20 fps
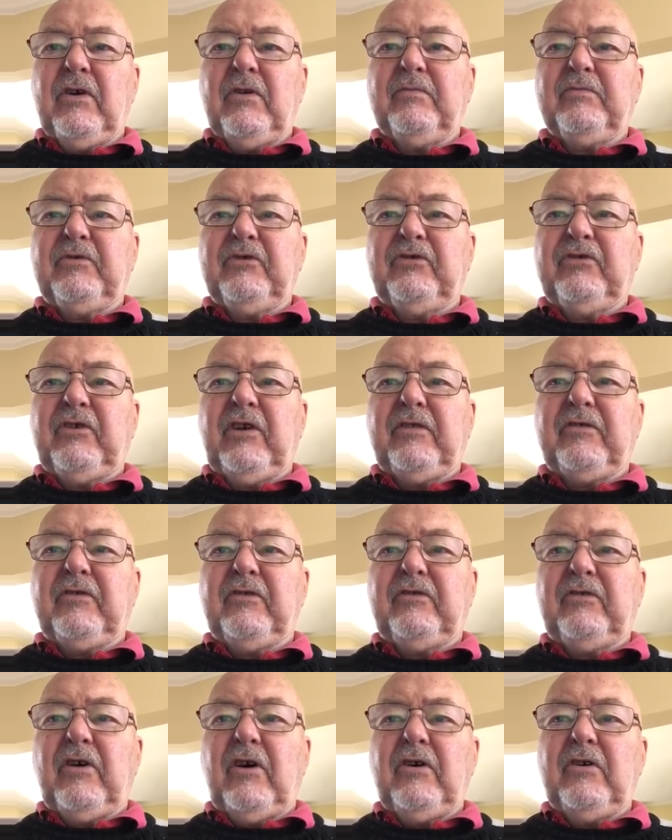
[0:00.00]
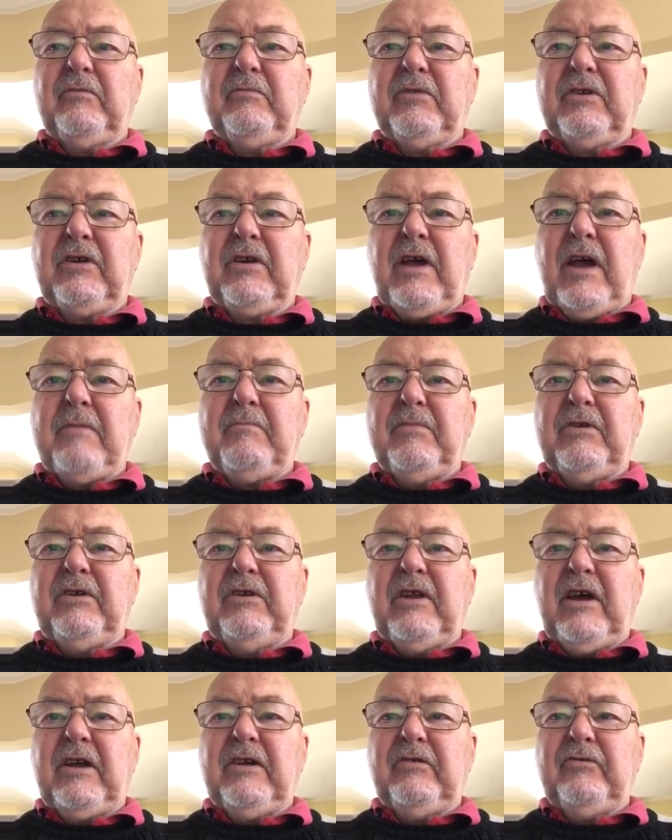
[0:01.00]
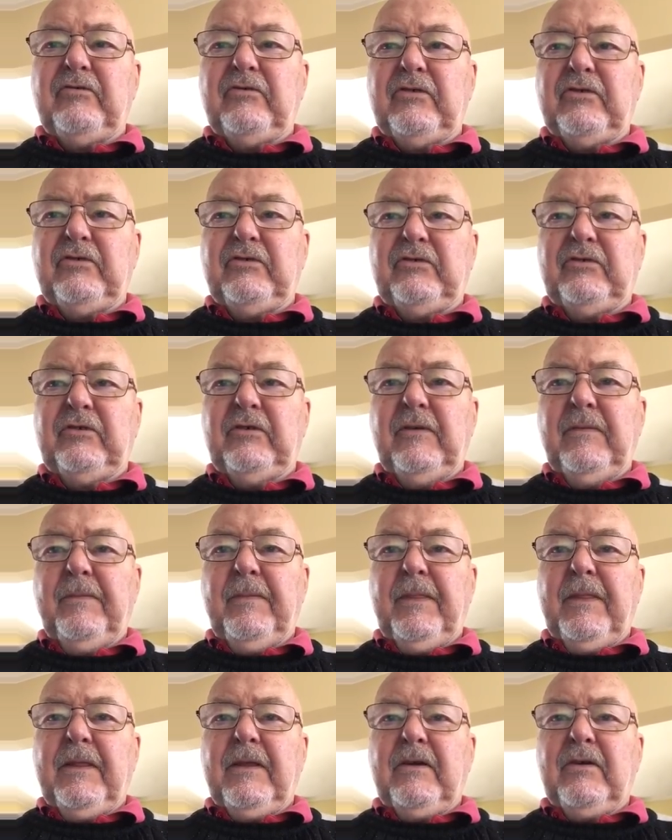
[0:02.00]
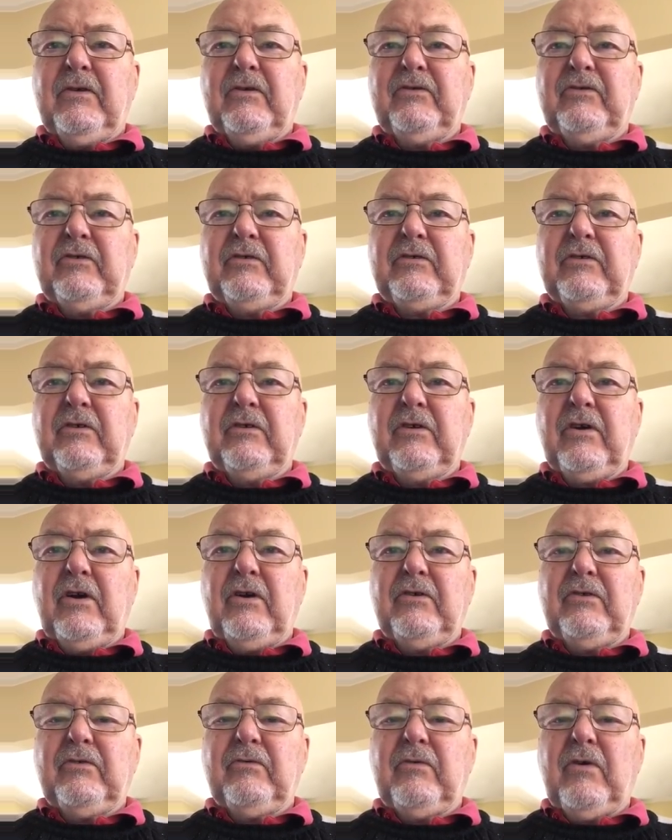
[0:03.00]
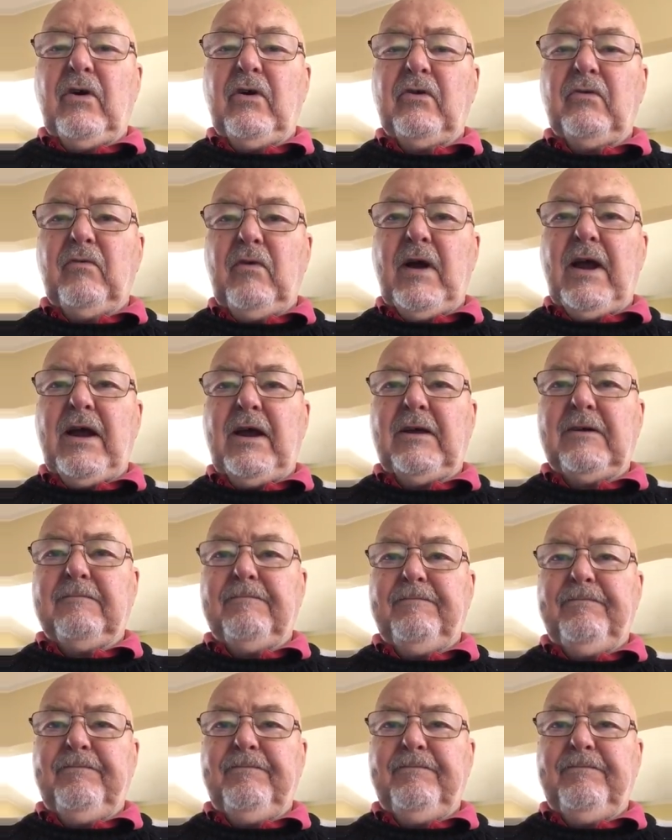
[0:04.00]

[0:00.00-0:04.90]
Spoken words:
help to set the tone, but can be dangerous because it can go the wrong way.